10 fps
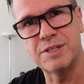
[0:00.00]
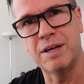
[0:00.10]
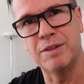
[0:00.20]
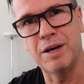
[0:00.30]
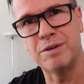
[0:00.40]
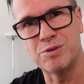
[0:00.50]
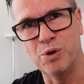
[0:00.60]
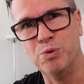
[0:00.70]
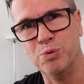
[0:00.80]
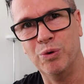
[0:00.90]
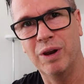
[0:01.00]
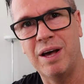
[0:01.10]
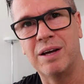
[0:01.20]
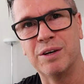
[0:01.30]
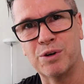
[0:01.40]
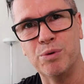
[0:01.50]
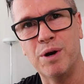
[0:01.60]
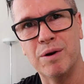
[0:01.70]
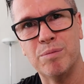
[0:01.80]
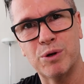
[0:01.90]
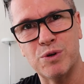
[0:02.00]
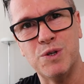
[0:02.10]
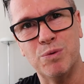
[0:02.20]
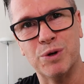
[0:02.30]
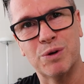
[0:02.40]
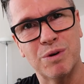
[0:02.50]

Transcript: saying that, don't rule out a Carrera because you want a